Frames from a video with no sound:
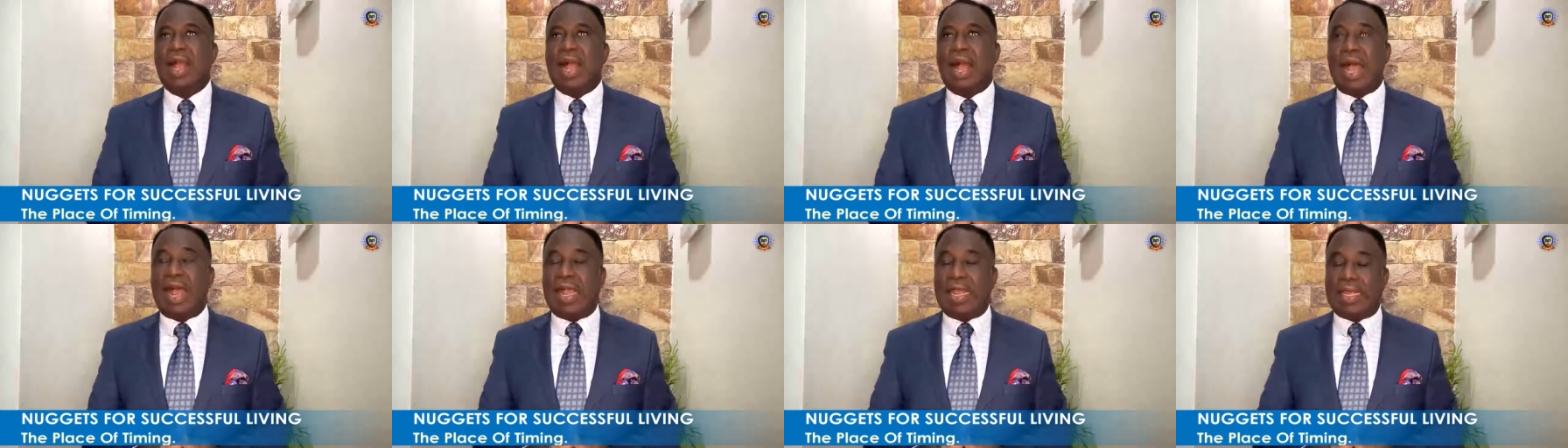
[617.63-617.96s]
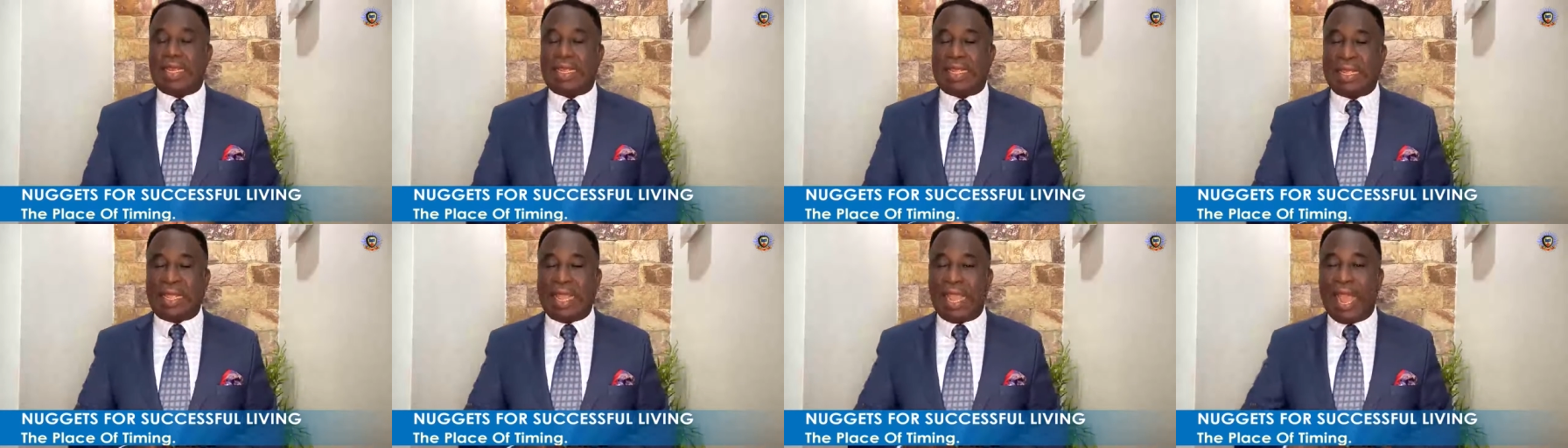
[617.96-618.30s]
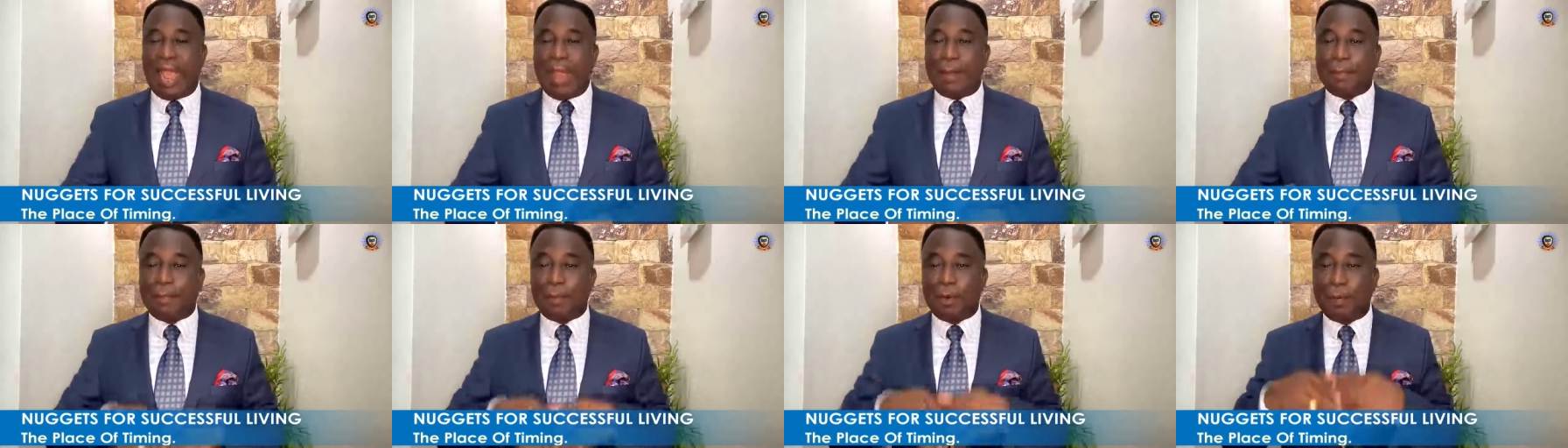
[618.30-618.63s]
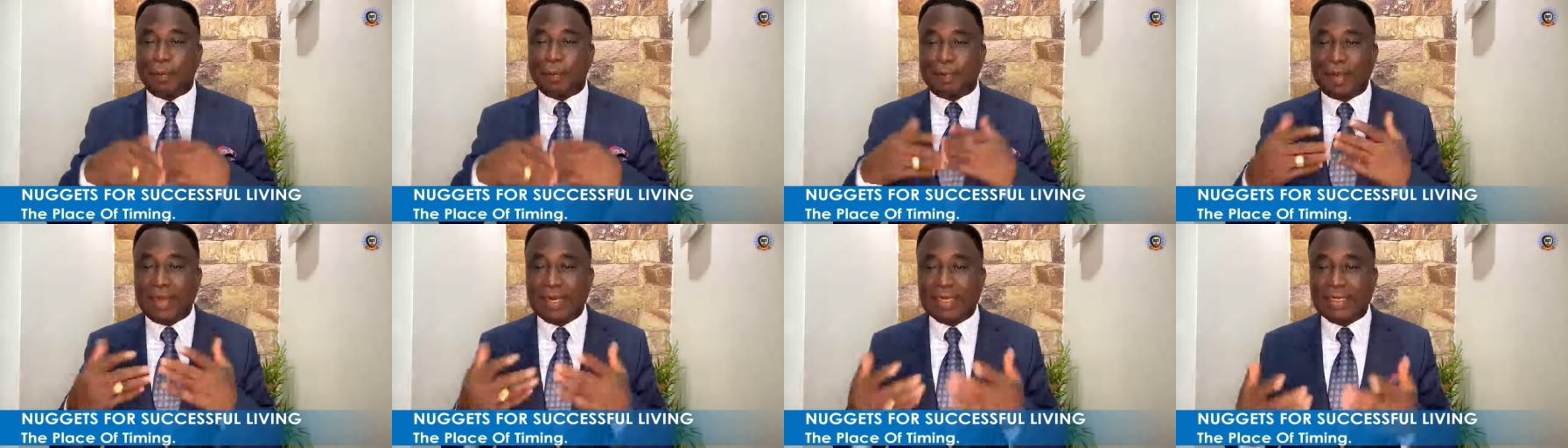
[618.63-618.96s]
and he
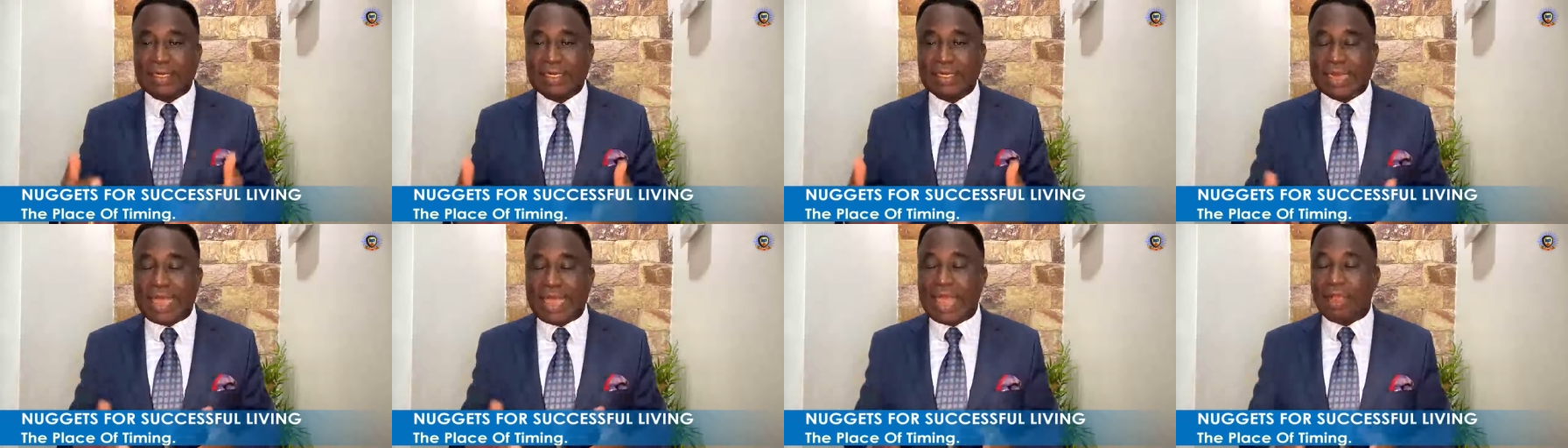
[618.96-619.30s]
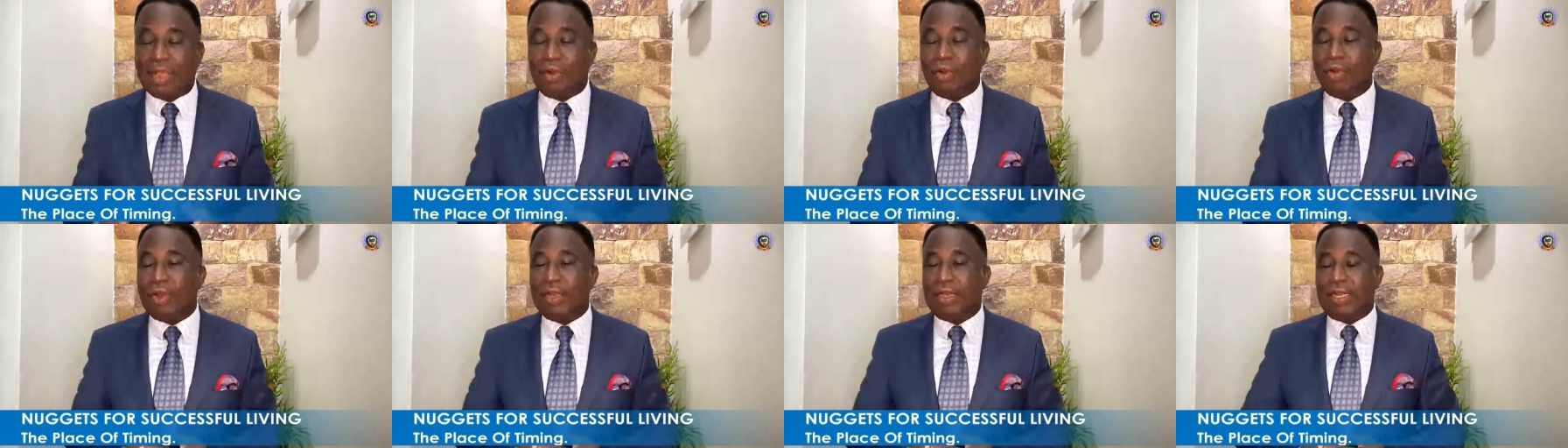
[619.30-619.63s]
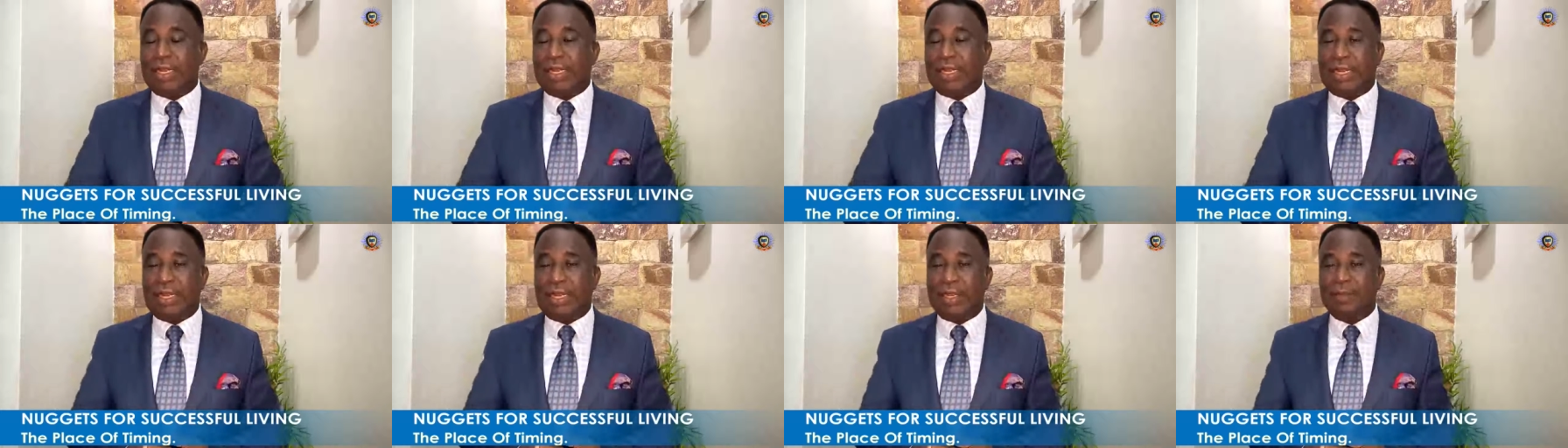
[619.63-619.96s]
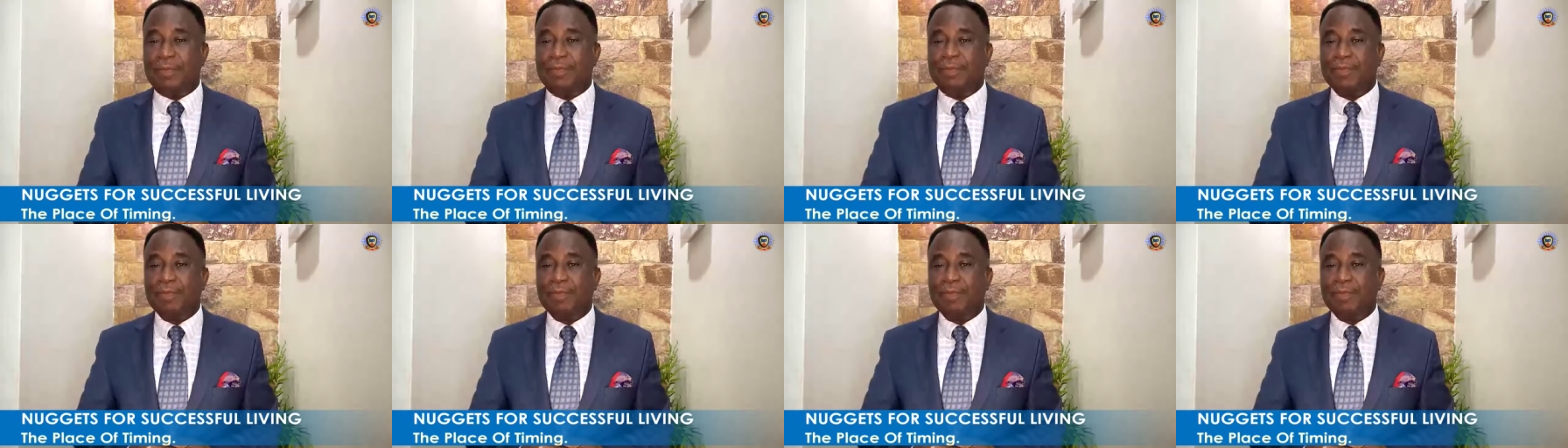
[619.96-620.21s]
appropriated accordingly,